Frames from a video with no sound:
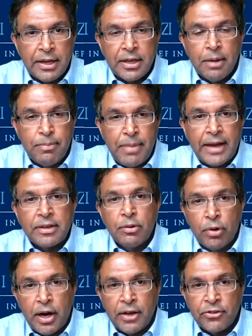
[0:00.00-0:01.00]
And to come
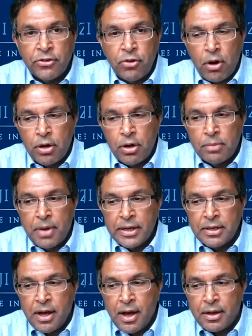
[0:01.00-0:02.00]
back to where I started
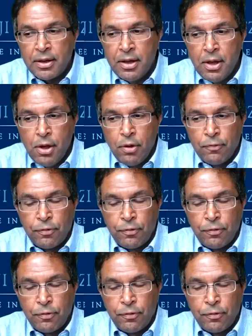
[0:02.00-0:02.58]
my talk,